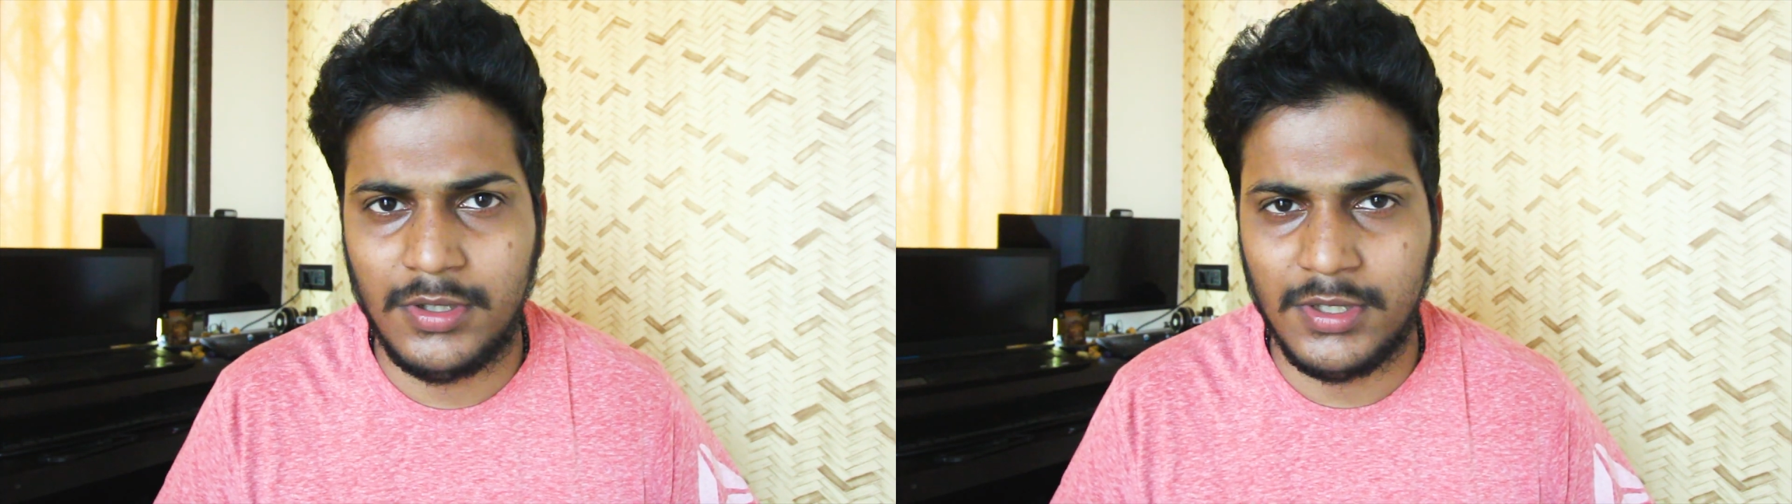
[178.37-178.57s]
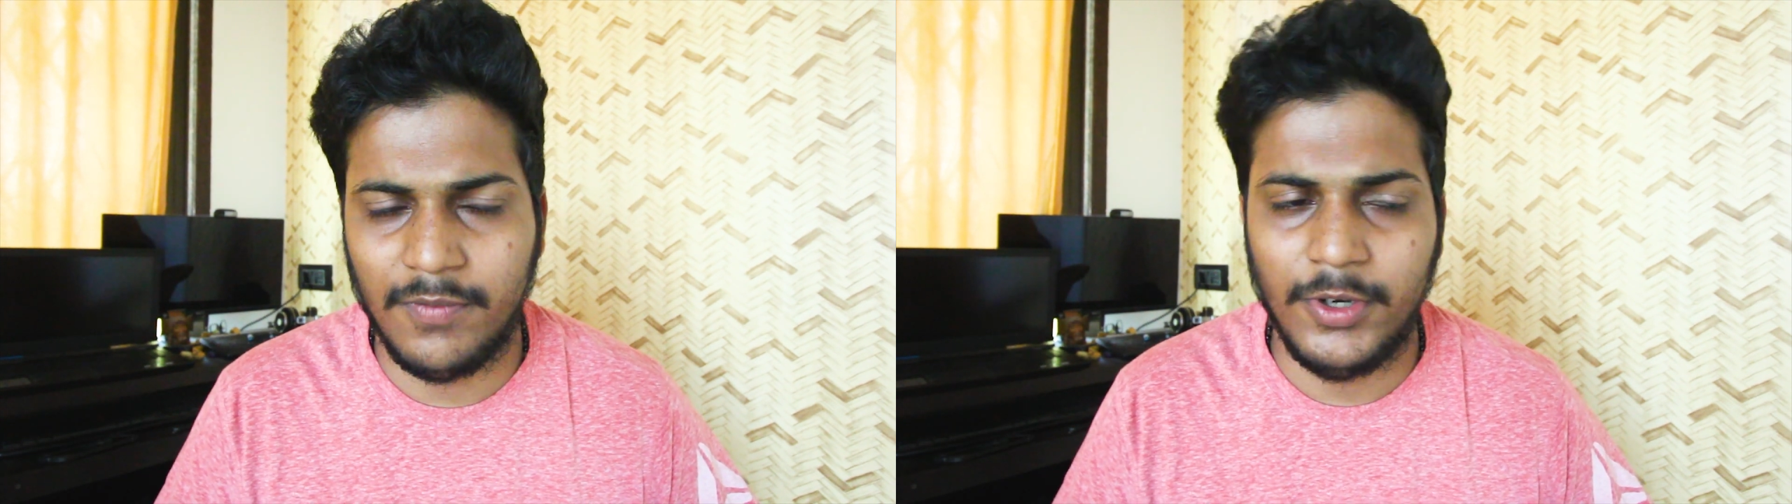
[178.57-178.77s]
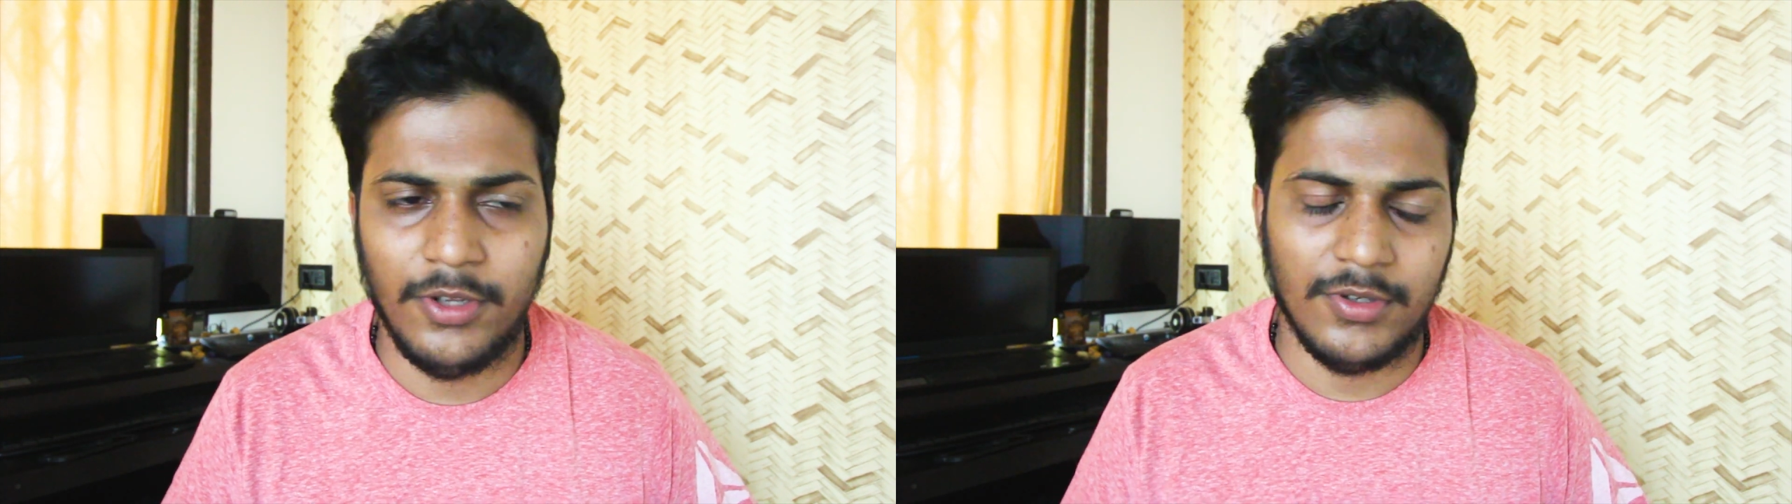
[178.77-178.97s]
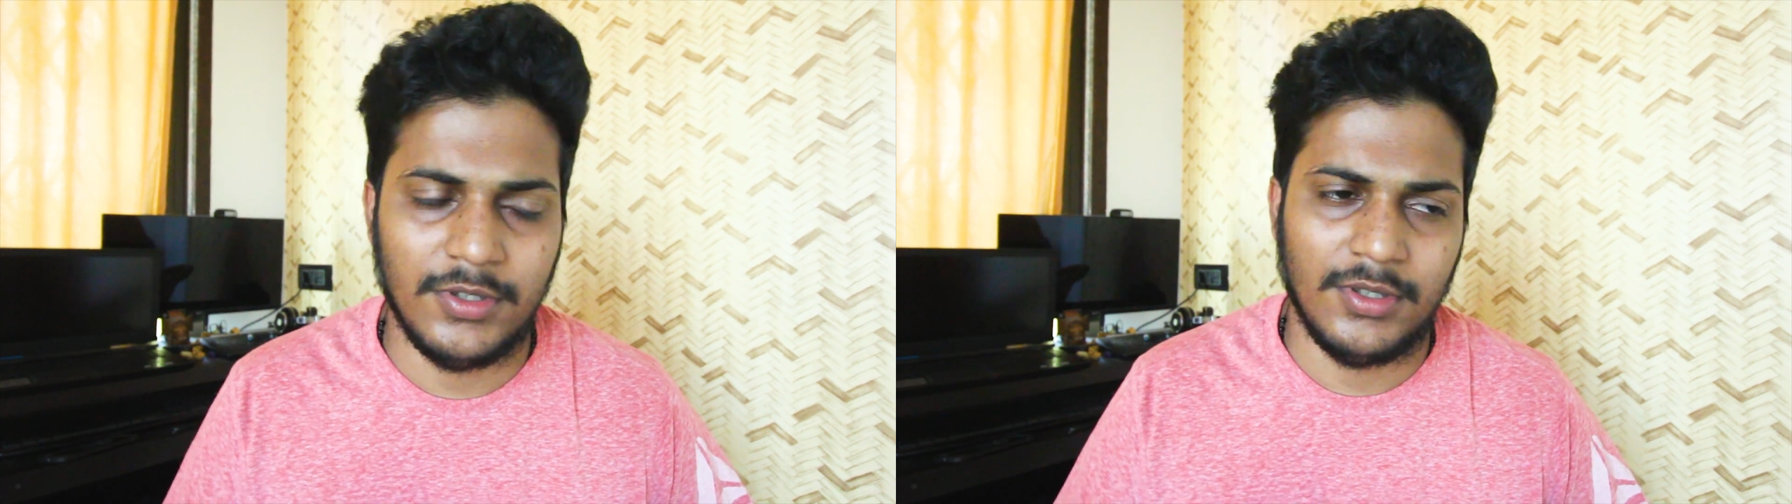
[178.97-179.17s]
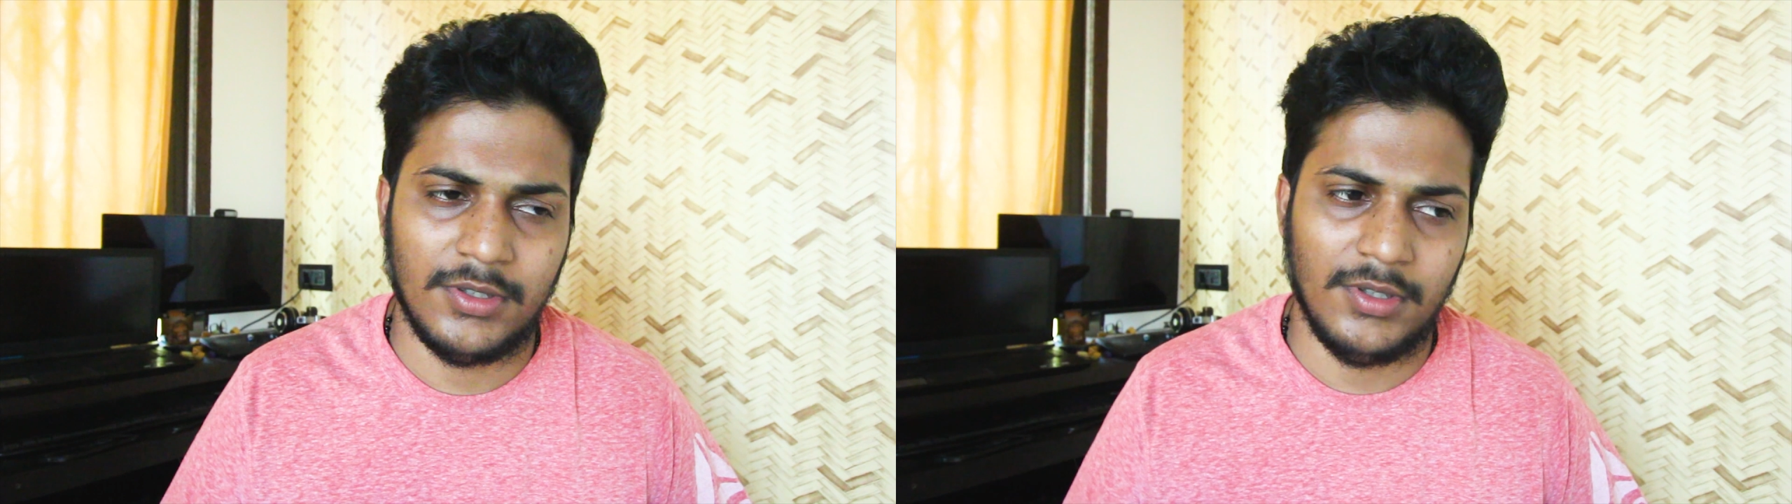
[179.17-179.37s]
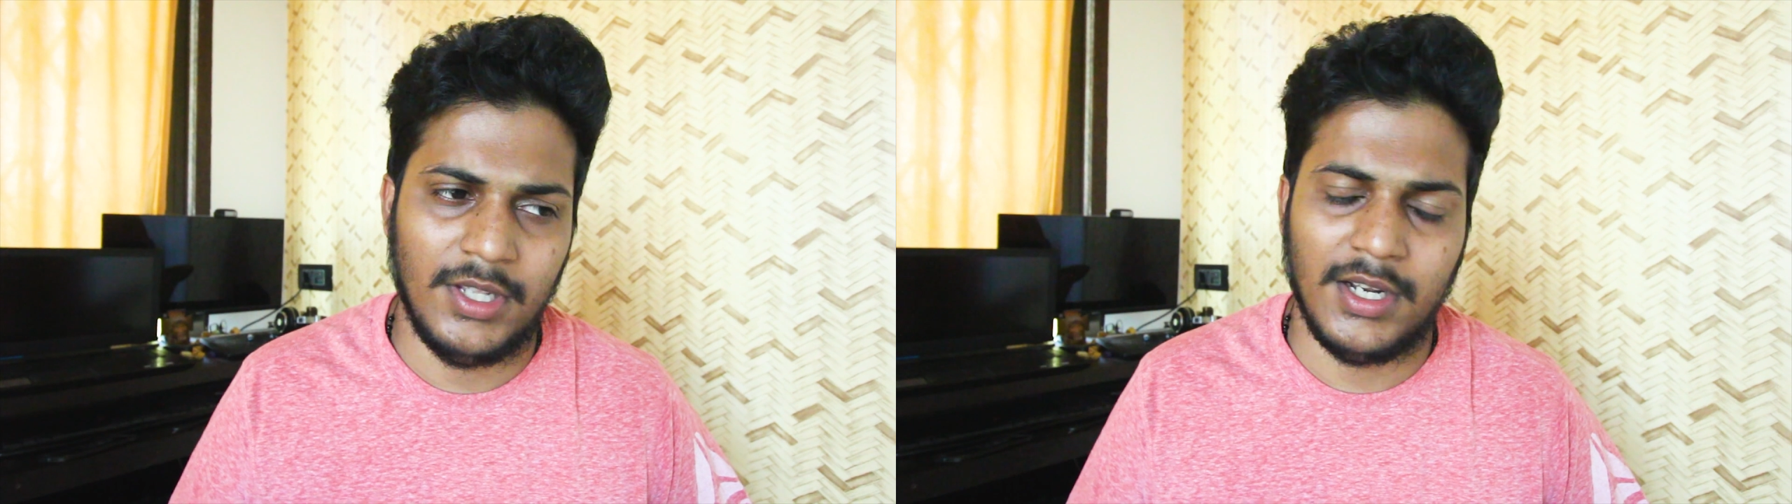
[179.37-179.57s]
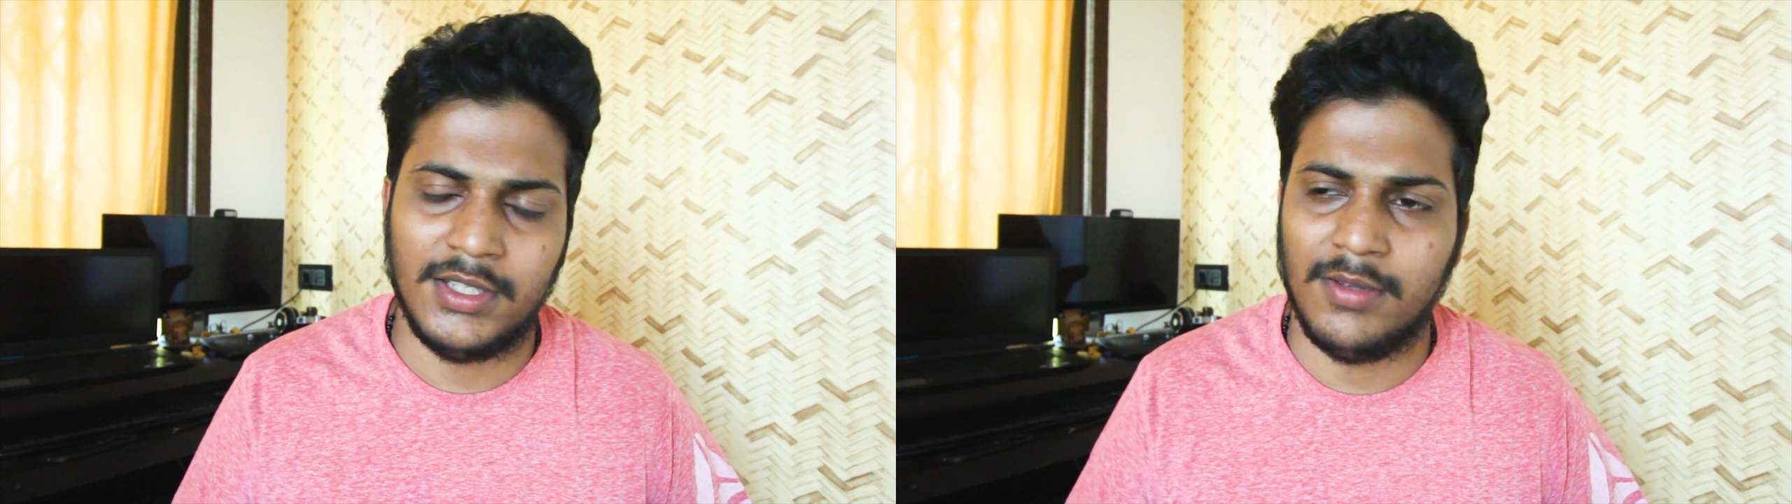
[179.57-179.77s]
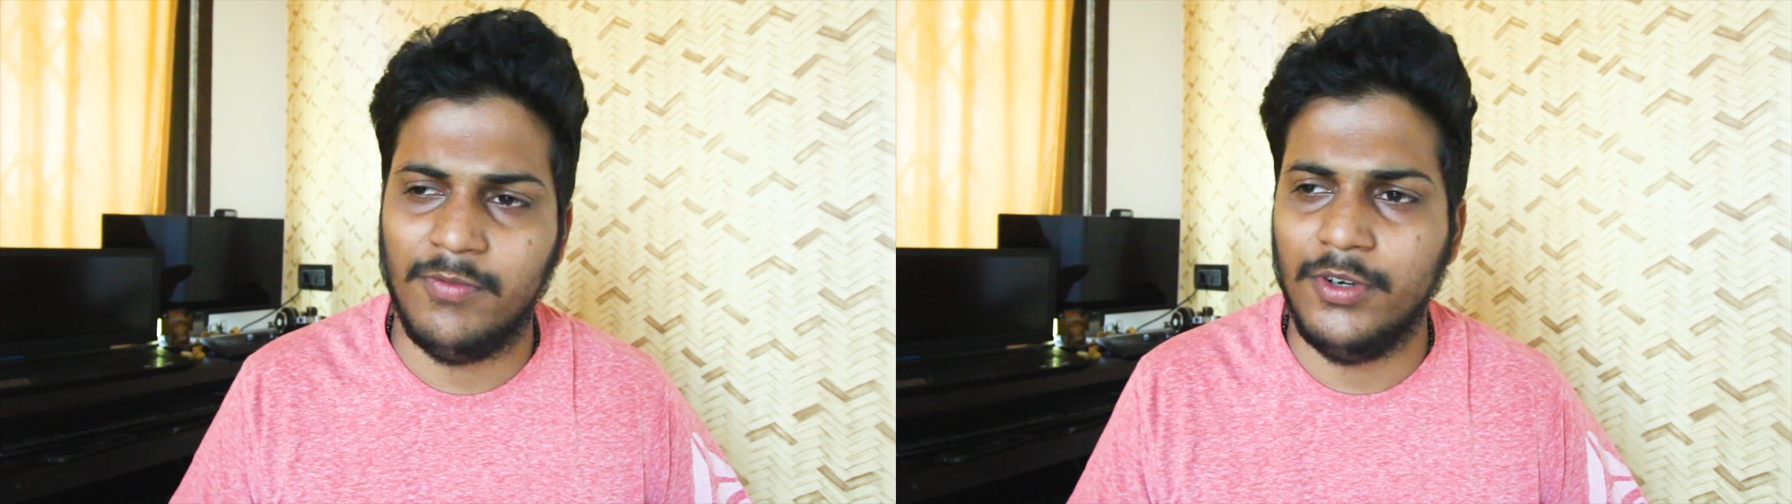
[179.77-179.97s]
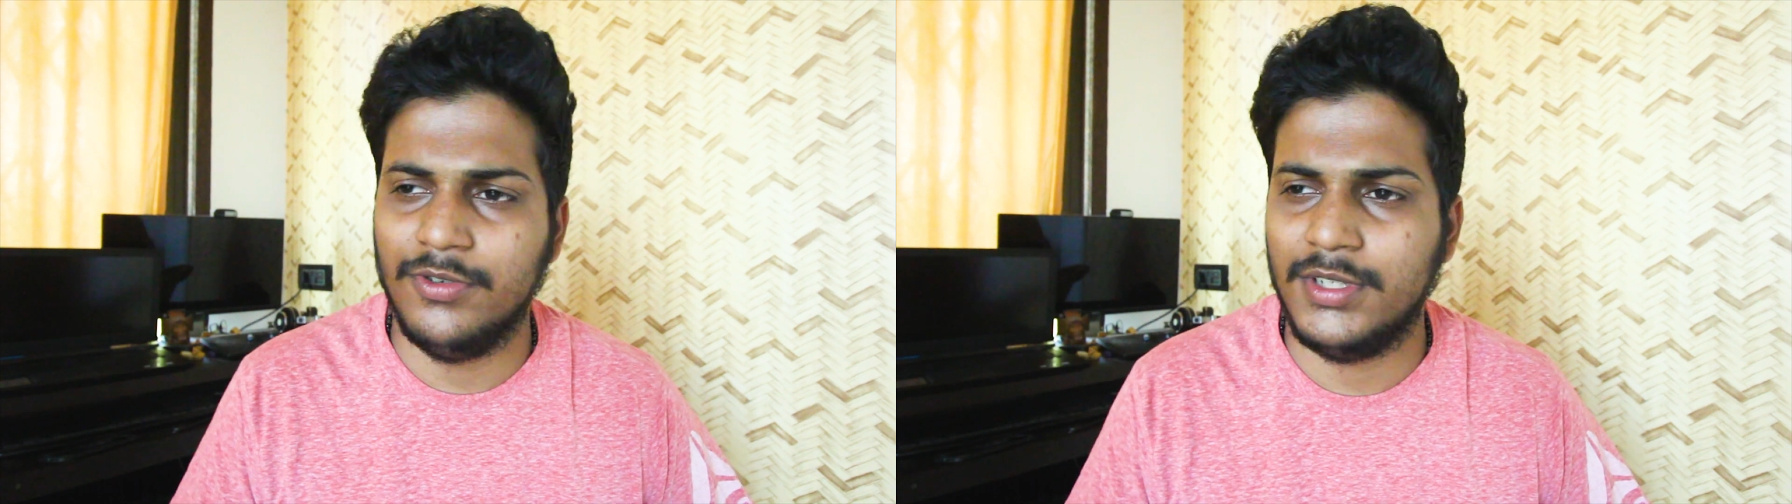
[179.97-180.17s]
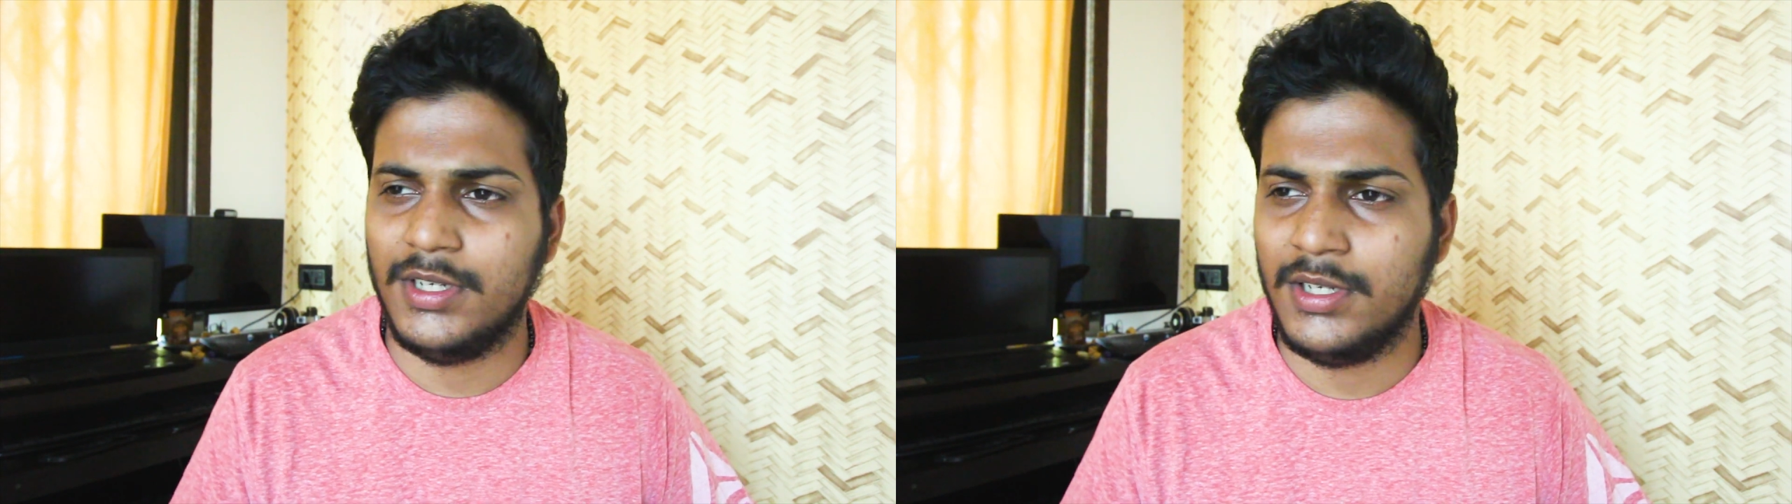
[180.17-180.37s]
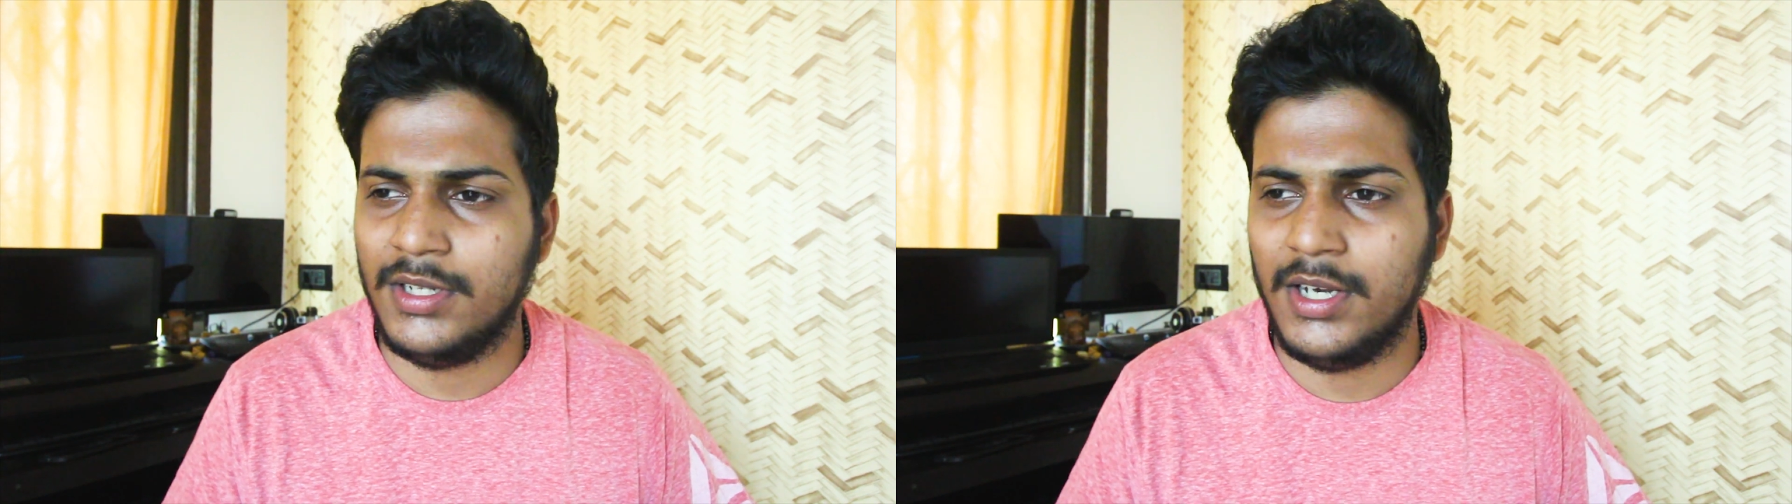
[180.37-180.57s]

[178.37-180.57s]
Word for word: some videos so there are some videos uh,